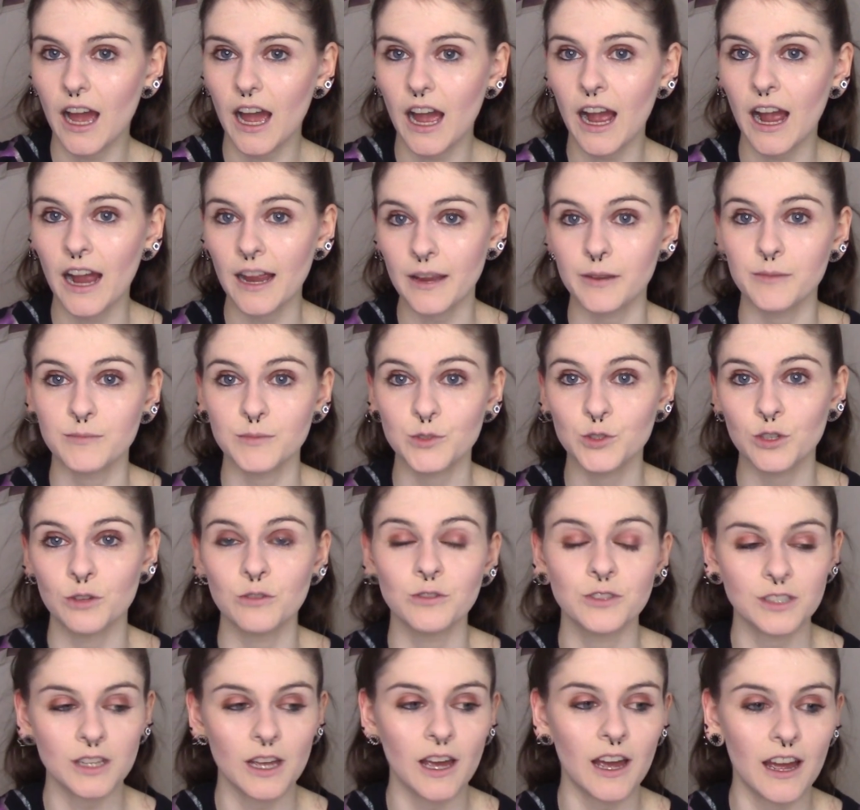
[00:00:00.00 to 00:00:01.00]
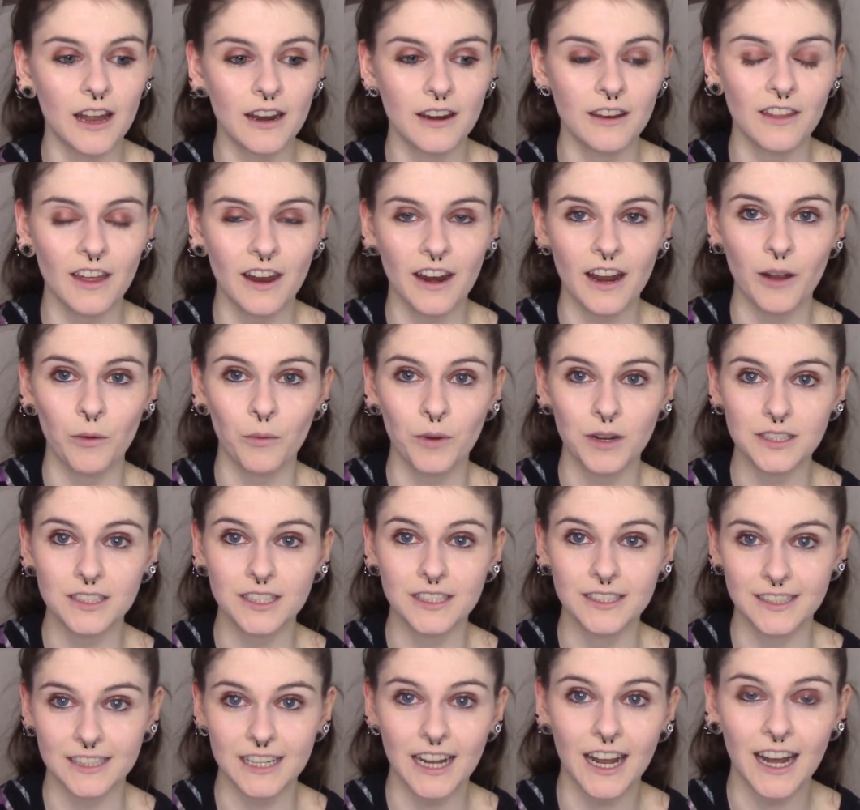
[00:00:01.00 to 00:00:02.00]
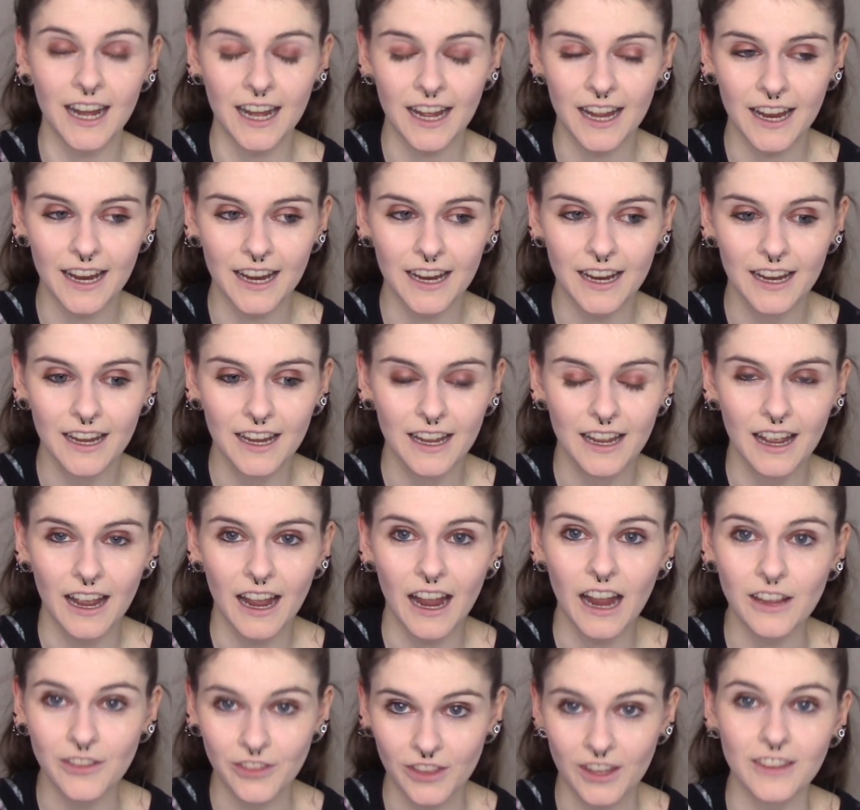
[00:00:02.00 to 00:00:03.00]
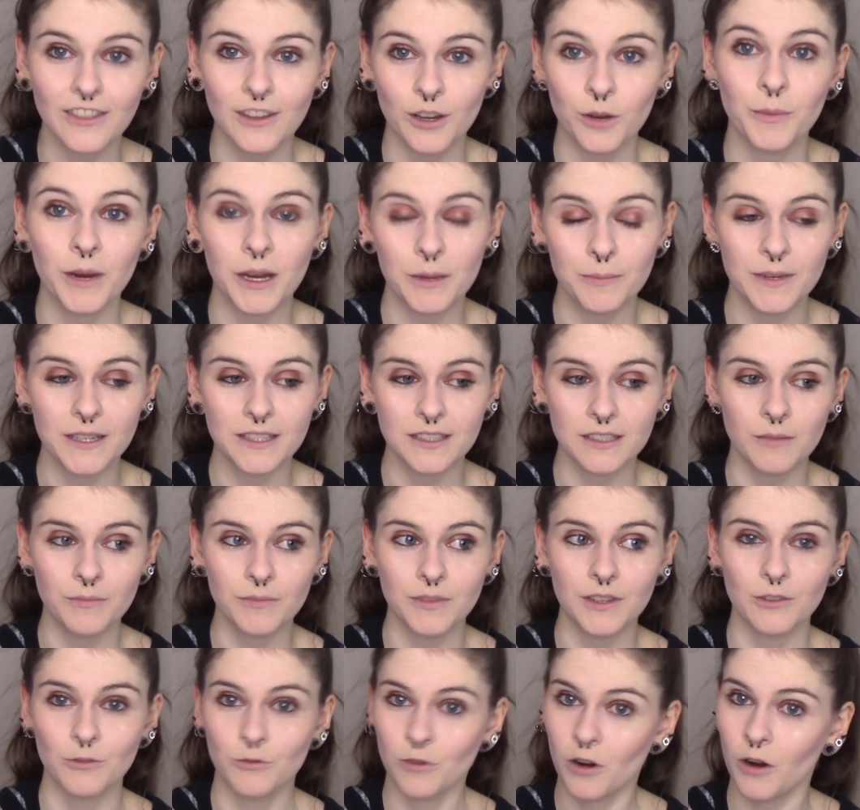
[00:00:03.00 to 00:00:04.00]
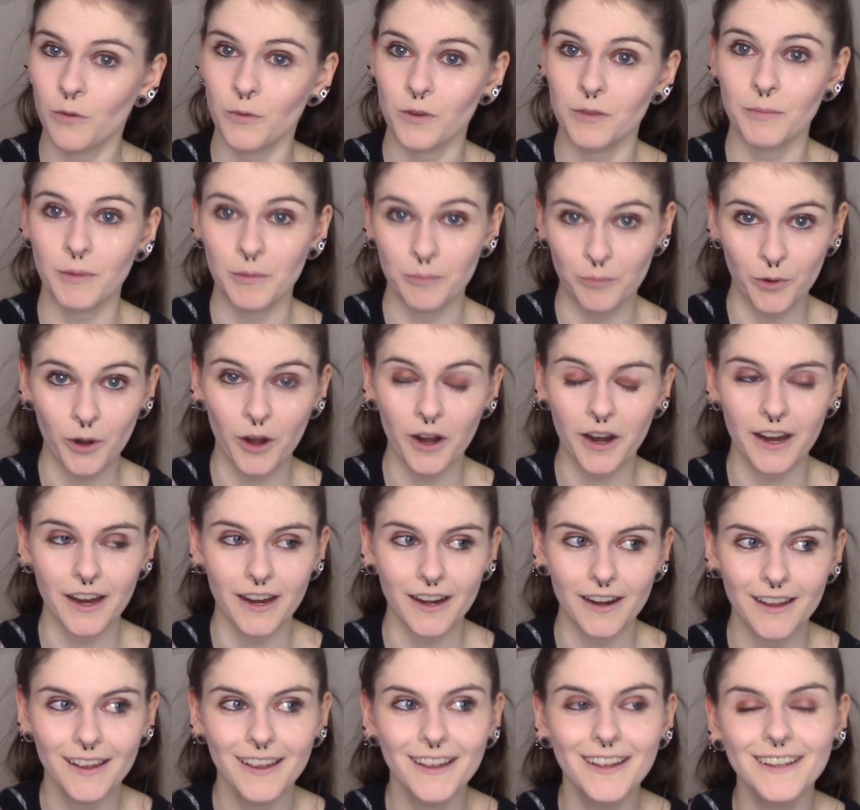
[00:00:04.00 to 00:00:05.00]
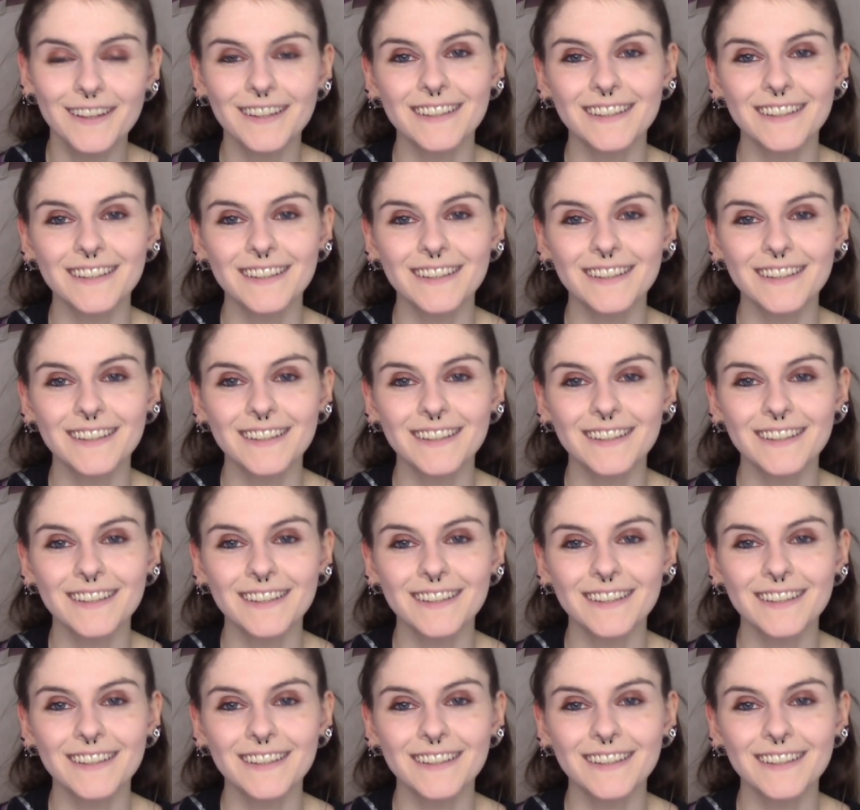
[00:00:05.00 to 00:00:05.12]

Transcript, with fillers: I am so sad that I want to die. I think there might be something wrong with my brain.